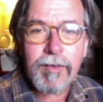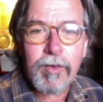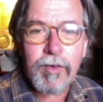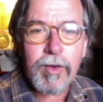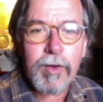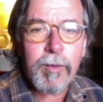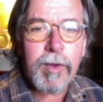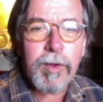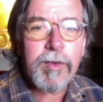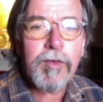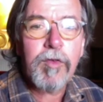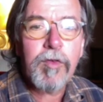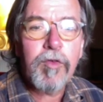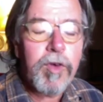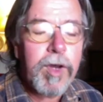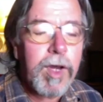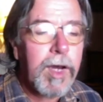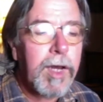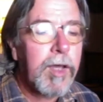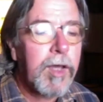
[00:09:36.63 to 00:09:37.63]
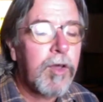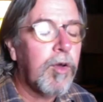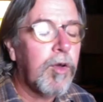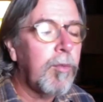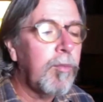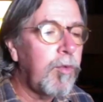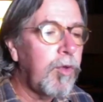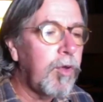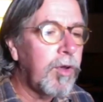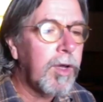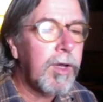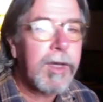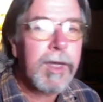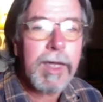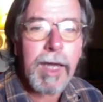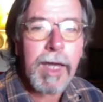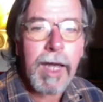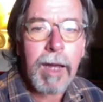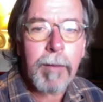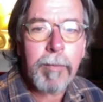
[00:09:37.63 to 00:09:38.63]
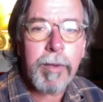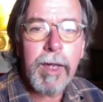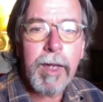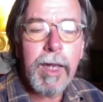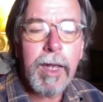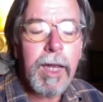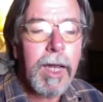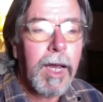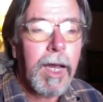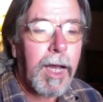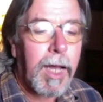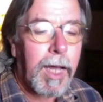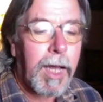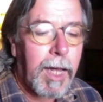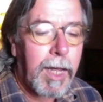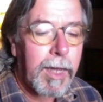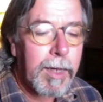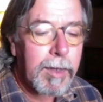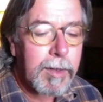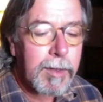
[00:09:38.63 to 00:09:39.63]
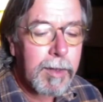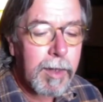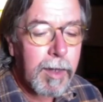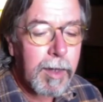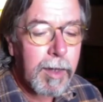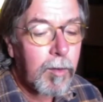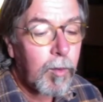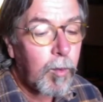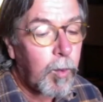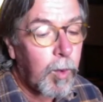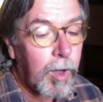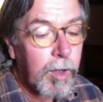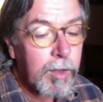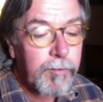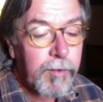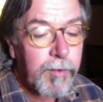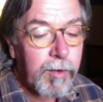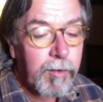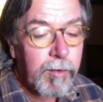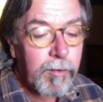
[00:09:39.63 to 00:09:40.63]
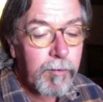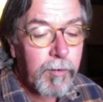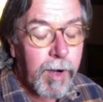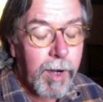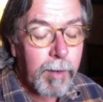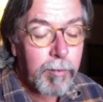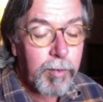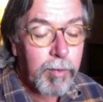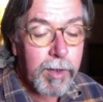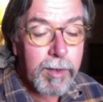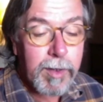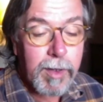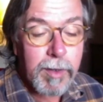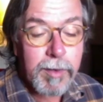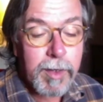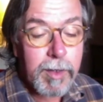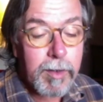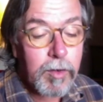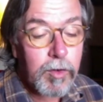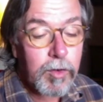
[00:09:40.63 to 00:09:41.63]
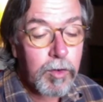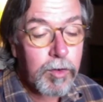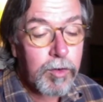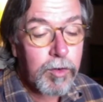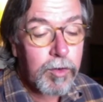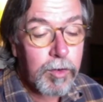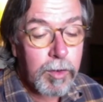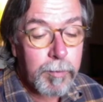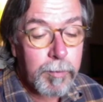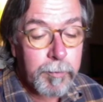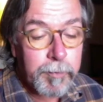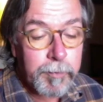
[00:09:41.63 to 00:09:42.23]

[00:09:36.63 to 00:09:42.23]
So it was a really community hub, and it was very vibrant. And then due to